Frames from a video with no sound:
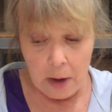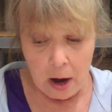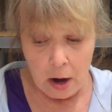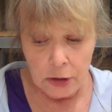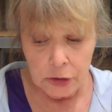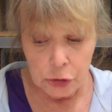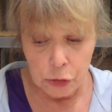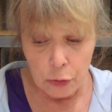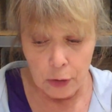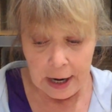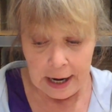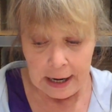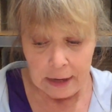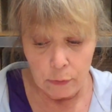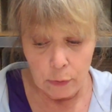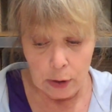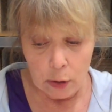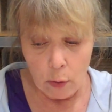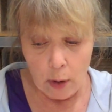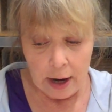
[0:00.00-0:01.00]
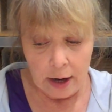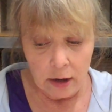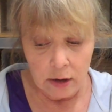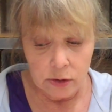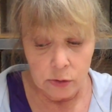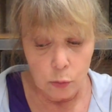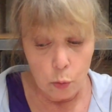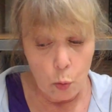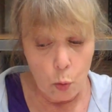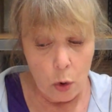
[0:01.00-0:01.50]
entree
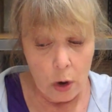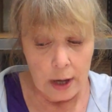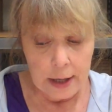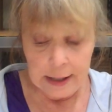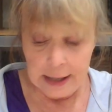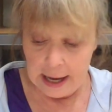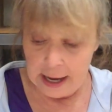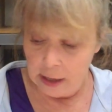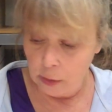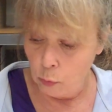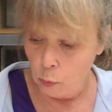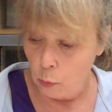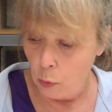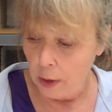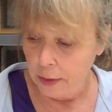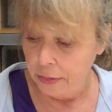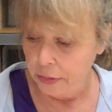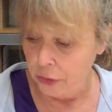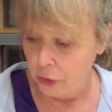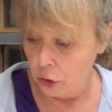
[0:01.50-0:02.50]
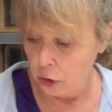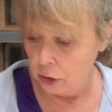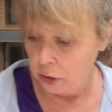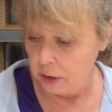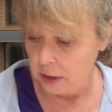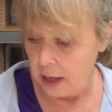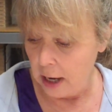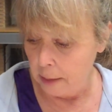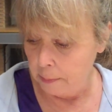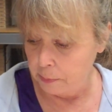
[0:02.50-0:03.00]
requires one and
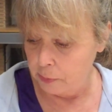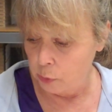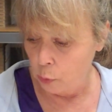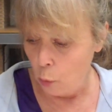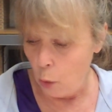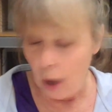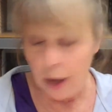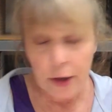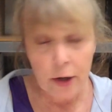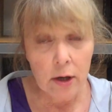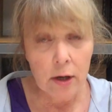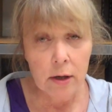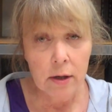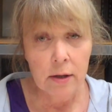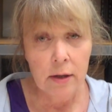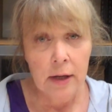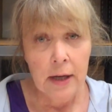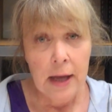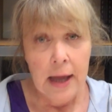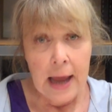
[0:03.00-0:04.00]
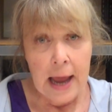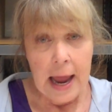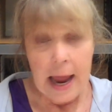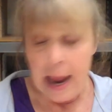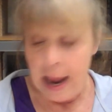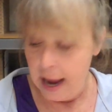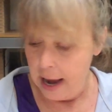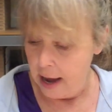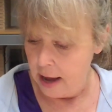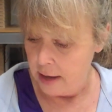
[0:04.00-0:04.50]
one-third cups water
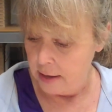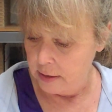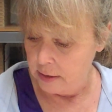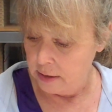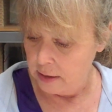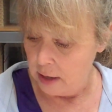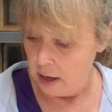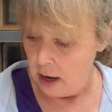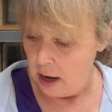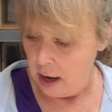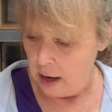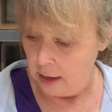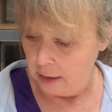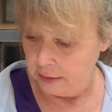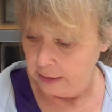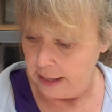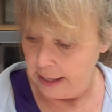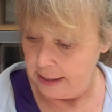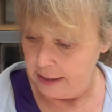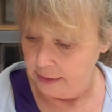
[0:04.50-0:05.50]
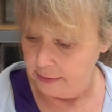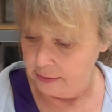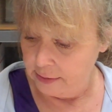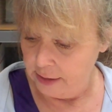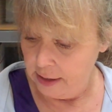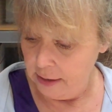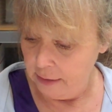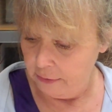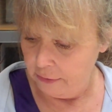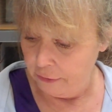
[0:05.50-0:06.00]
and uh, let it
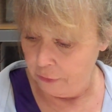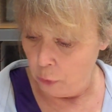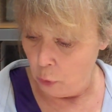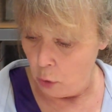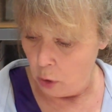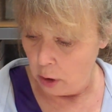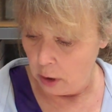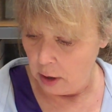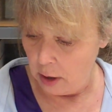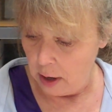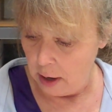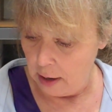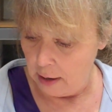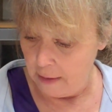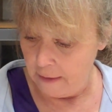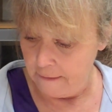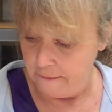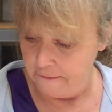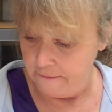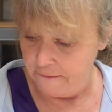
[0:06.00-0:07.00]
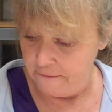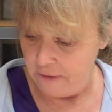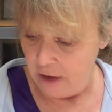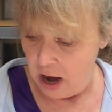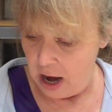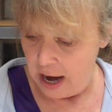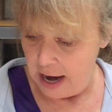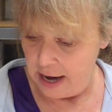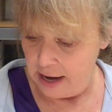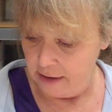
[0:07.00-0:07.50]
sit for
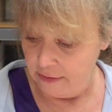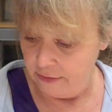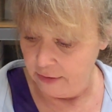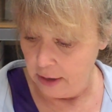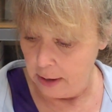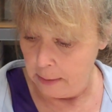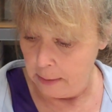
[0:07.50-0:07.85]
five